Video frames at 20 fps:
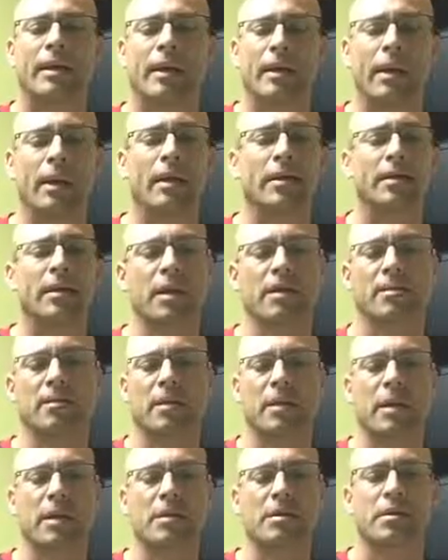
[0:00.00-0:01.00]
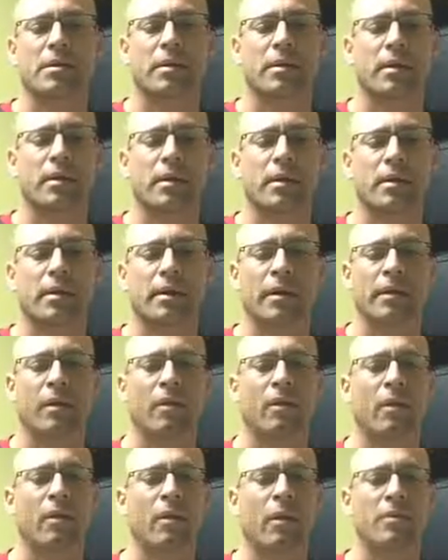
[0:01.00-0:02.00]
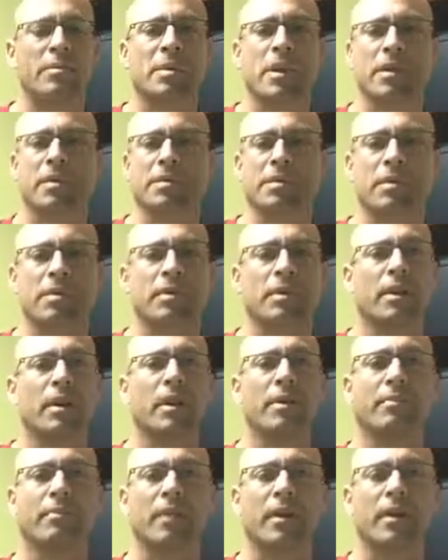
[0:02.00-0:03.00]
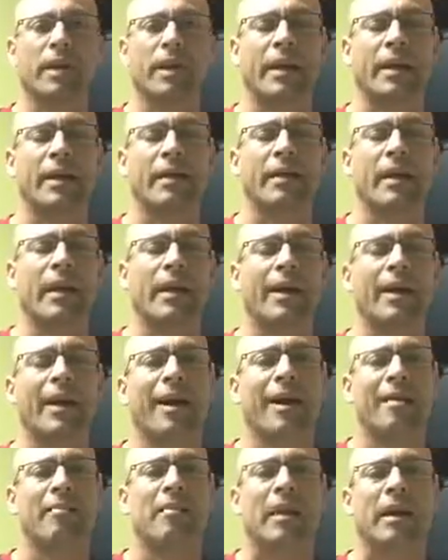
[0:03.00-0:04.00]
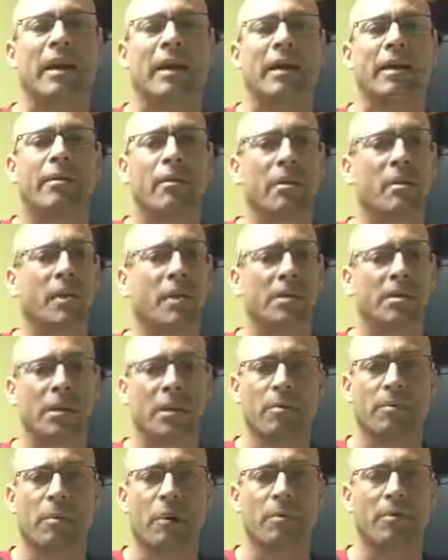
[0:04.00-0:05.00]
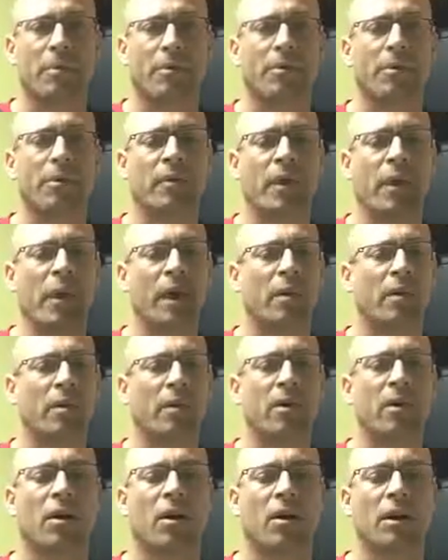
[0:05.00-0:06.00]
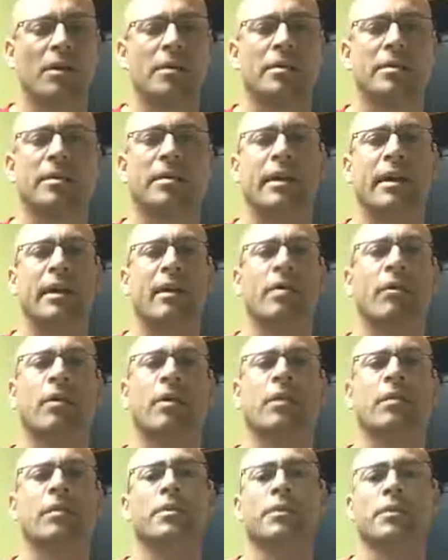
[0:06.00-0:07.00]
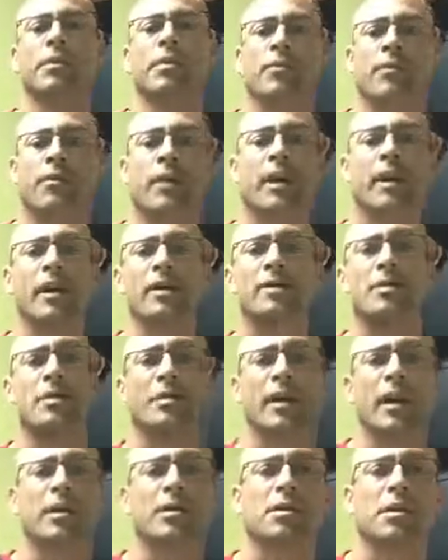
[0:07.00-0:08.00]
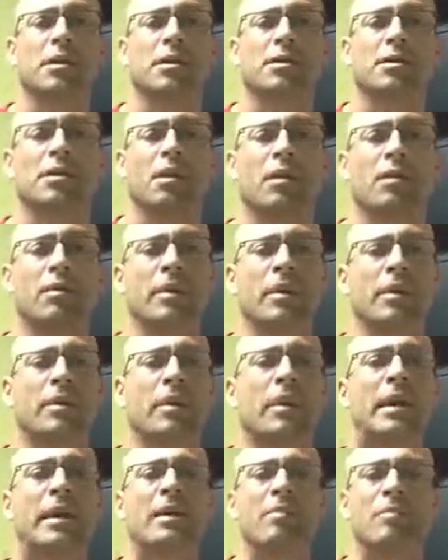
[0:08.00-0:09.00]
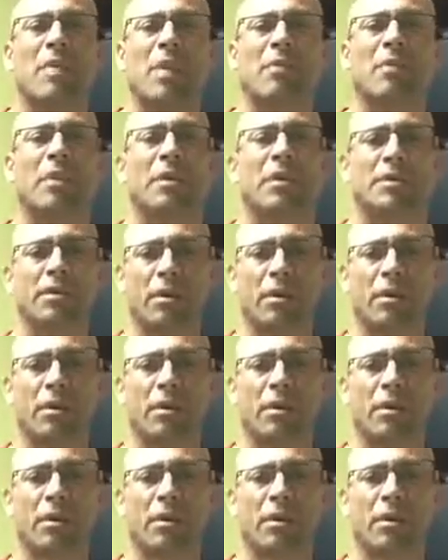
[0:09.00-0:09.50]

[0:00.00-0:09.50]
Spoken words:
get in touch with us. You can go to our website too at comfortlincoln.com, request an appointment through that, or call us. We will do a free consultation to start with, be able to